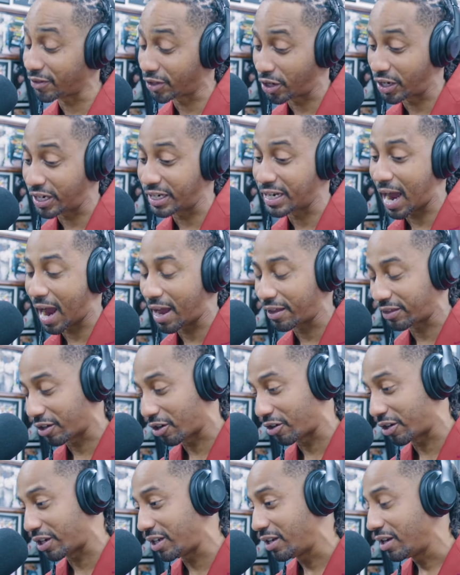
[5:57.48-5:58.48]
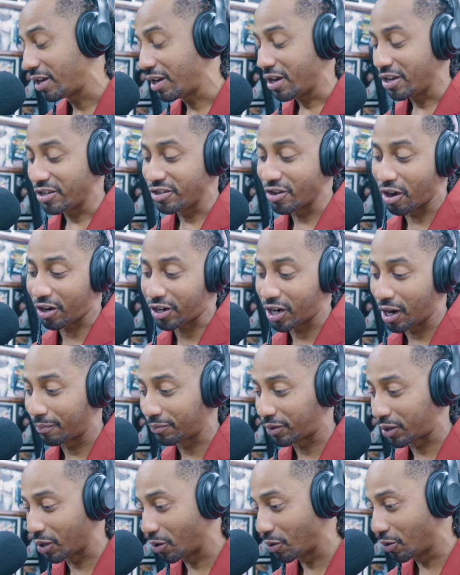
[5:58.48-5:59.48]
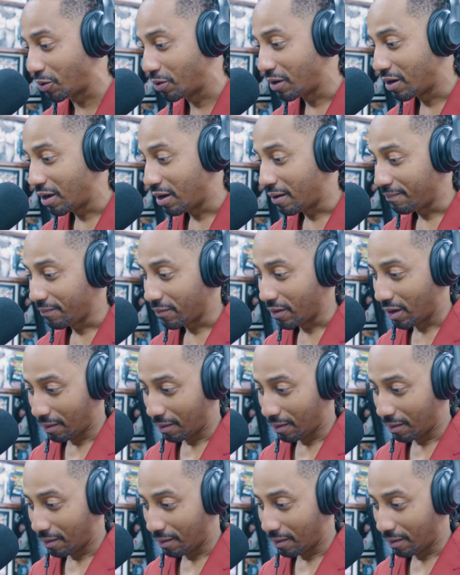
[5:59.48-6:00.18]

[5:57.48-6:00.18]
uh, seven thirty, nine thirty. Y'all come through.